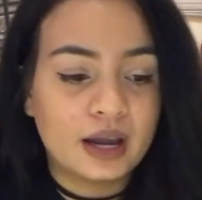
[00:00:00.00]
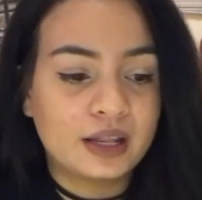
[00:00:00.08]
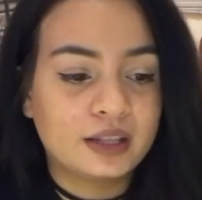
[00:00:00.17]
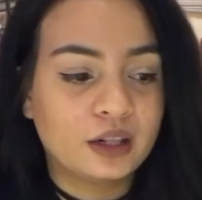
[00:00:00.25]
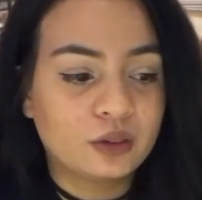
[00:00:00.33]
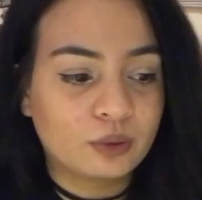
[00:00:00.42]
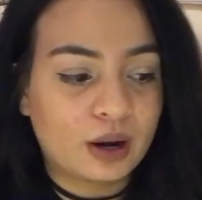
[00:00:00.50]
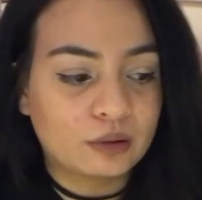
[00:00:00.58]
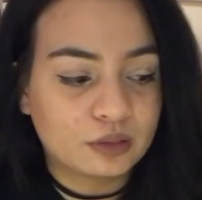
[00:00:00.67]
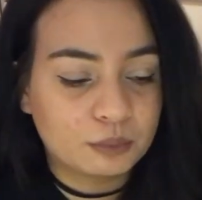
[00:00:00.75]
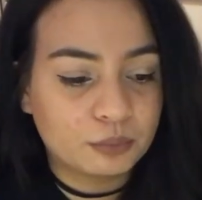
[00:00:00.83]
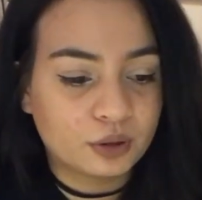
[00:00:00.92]
And then
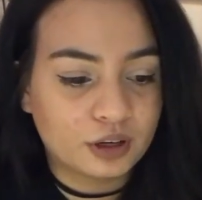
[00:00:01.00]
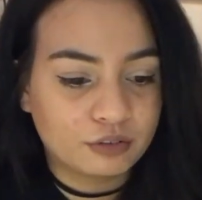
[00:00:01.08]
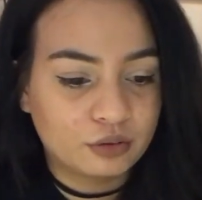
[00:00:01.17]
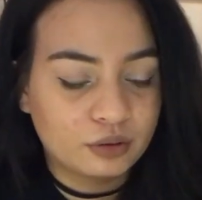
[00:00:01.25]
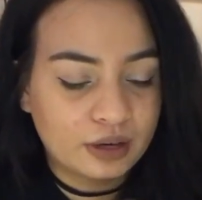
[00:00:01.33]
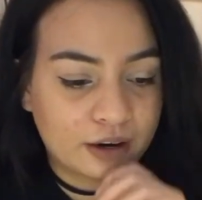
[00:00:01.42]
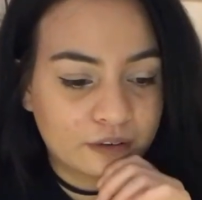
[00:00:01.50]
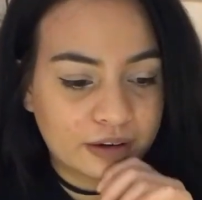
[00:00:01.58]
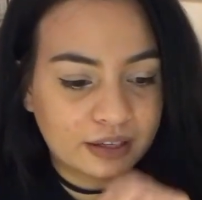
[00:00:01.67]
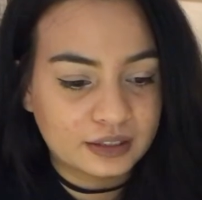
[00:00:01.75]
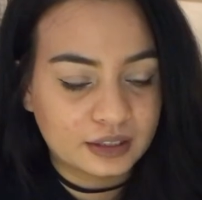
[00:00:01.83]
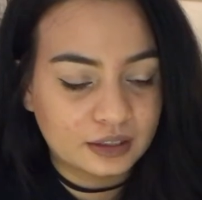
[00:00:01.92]
throughout the book, if you
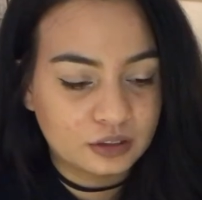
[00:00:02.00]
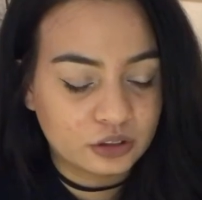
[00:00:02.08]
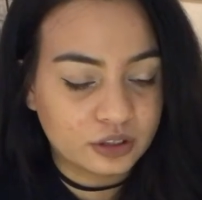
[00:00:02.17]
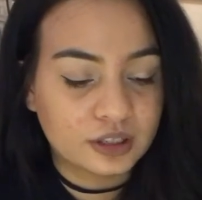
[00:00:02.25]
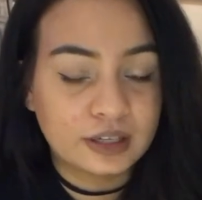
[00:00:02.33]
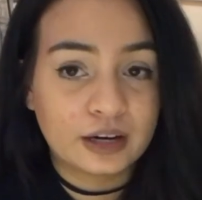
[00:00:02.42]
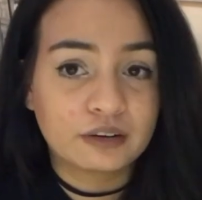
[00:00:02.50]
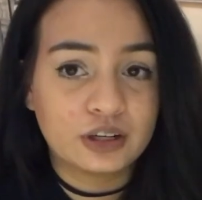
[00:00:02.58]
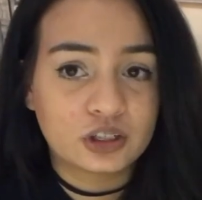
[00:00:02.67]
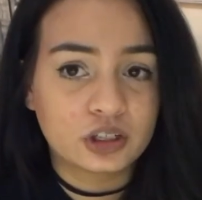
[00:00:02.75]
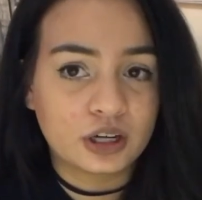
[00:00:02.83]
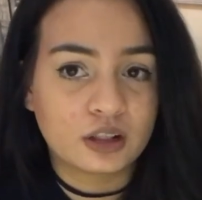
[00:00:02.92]
narrate, during the
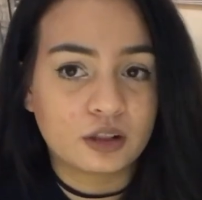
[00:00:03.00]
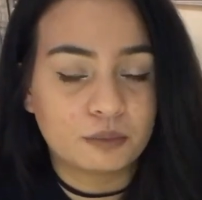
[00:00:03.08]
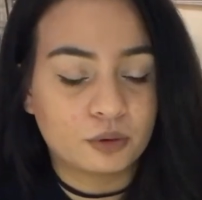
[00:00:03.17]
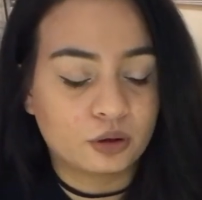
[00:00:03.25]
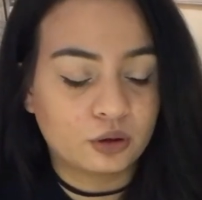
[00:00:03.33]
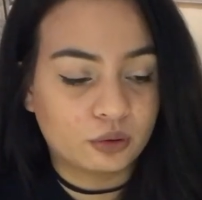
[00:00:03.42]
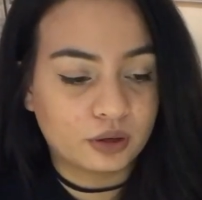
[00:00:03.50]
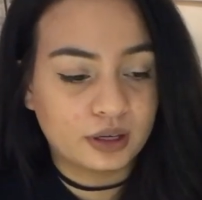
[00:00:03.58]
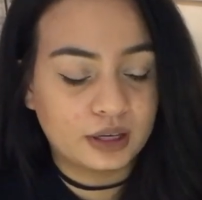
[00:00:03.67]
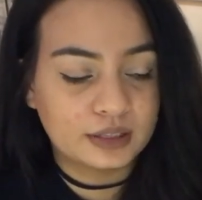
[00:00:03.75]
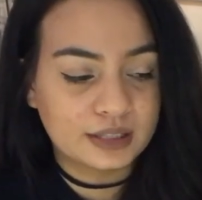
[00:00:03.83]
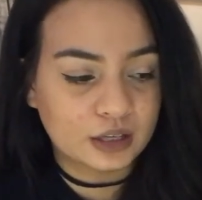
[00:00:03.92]
narration in the book,
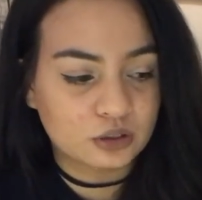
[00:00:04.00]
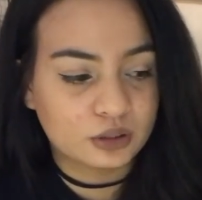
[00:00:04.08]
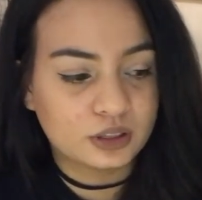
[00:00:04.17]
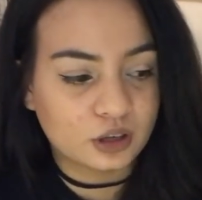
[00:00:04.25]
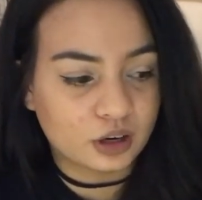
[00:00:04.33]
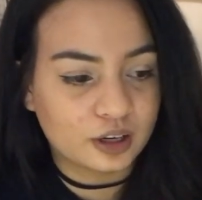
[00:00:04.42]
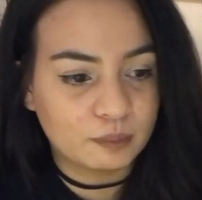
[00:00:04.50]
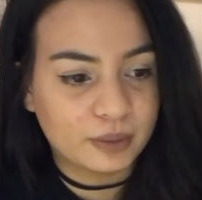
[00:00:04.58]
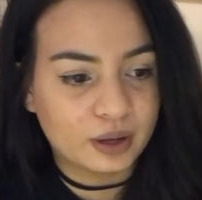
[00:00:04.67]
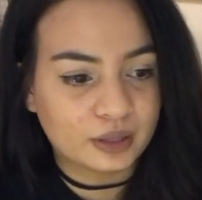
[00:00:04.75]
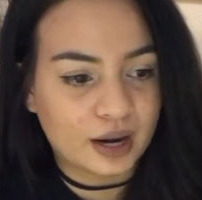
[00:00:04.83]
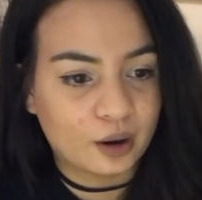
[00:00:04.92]
he's actually talking
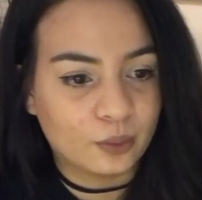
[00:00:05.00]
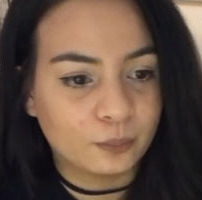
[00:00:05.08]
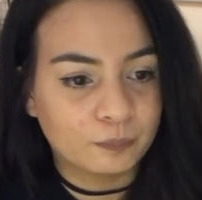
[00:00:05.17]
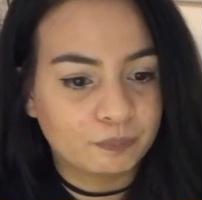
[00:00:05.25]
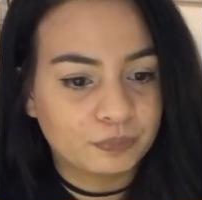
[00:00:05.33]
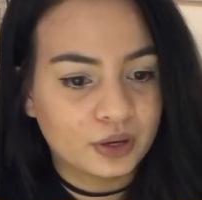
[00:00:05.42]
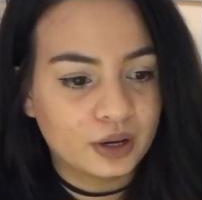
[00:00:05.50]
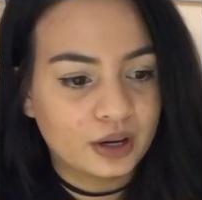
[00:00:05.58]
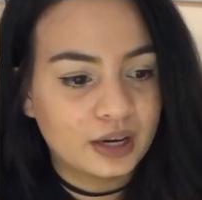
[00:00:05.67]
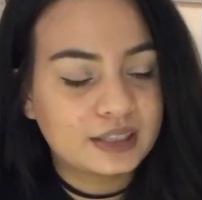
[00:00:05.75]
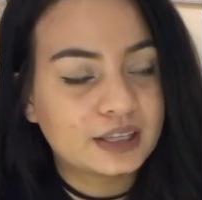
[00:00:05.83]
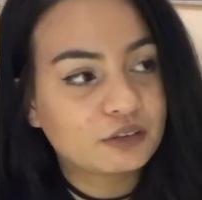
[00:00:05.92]
about how
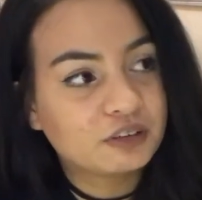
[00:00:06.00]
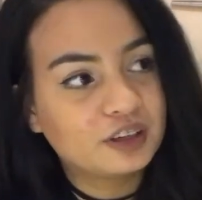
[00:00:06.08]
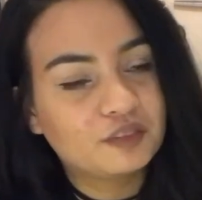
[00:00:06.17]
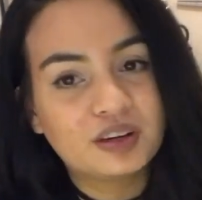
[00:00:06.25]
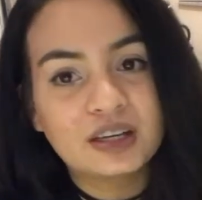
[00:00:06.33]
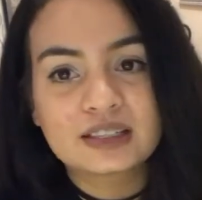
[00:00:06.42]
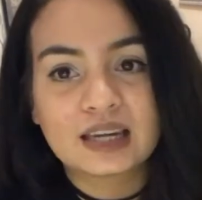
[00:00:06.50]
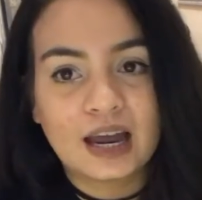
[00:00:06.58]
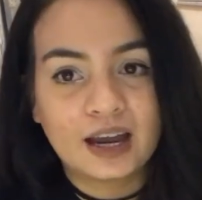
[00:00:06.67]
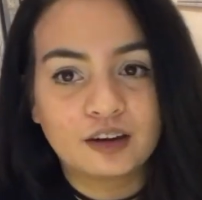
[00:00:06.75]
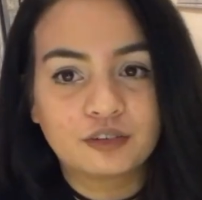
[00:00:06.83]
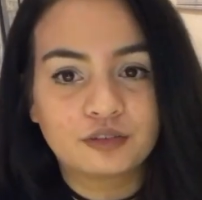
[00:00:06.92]
he's like reliving his
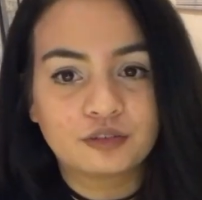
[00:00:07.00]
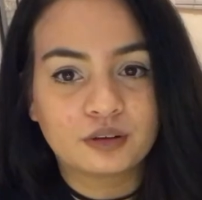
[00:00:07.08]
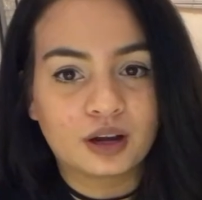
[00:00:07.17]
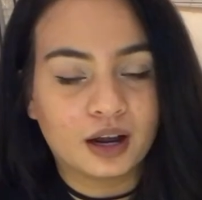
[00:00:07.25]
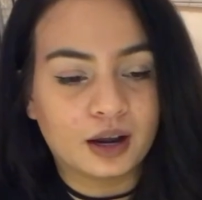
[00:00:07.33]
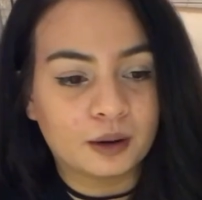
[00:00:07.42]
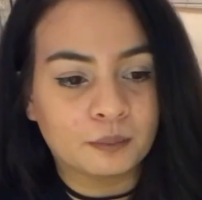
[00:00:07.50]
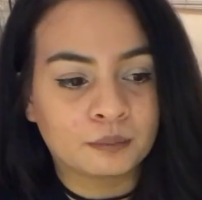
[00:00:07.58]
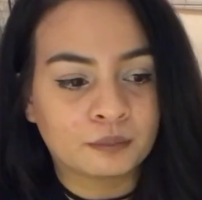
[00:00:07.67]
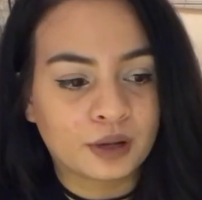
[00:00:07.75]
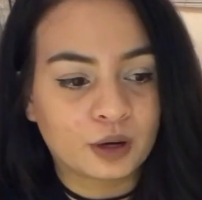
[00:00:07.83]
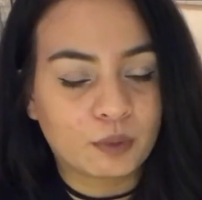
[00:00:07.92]
life,
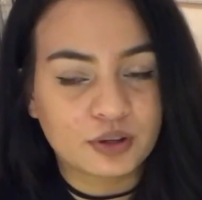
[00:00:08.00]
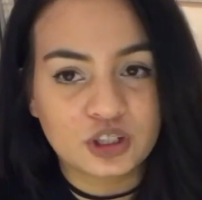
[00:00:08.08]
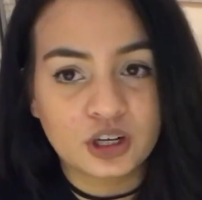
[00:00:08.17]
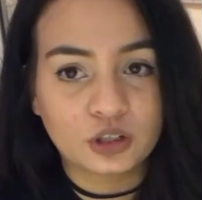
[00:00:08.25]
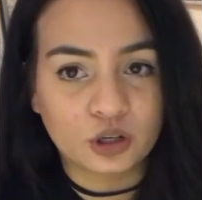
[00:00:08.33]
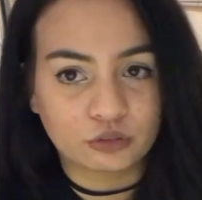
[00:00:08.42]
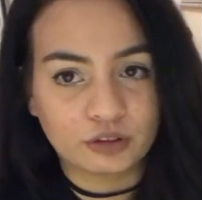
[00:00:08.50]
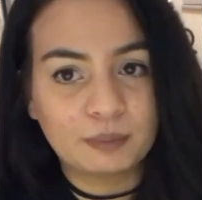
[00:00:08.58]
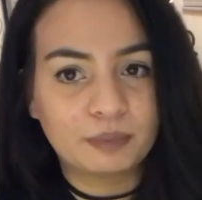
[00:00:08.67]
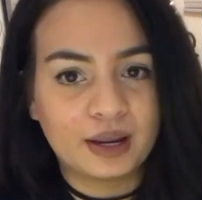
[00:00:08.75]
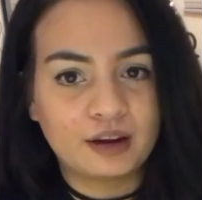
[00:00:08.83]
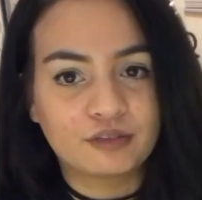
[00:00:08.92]
like watching it on
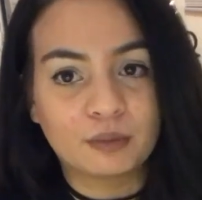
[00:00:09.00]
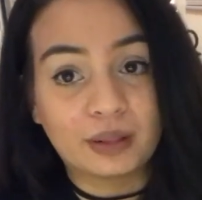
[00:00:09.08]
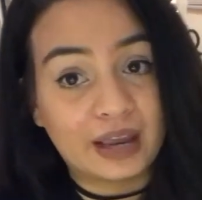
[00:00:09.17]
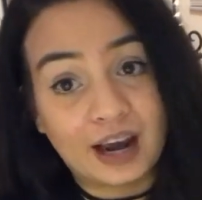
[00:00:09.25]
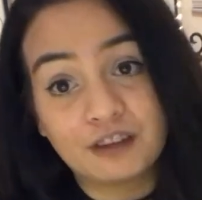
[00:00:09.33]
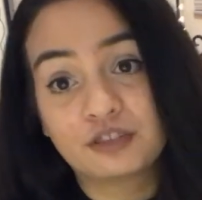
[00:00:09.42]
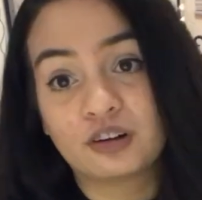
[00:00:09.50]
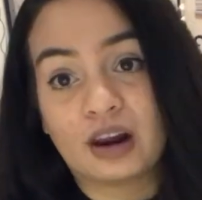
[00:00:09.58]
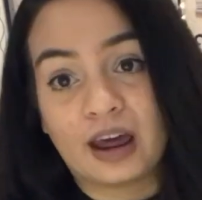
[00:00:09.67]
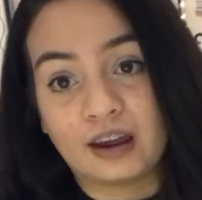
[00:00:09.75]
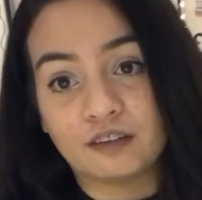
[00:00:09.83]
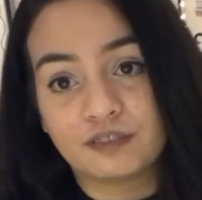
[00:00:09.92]
replay from the
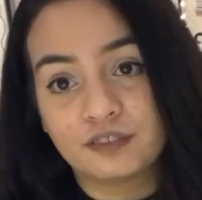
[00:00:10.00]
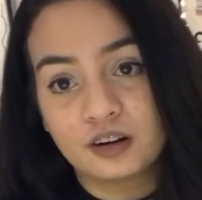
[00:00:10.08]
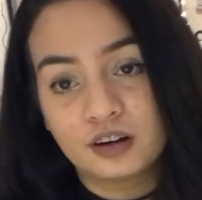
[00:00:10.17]
afterlife.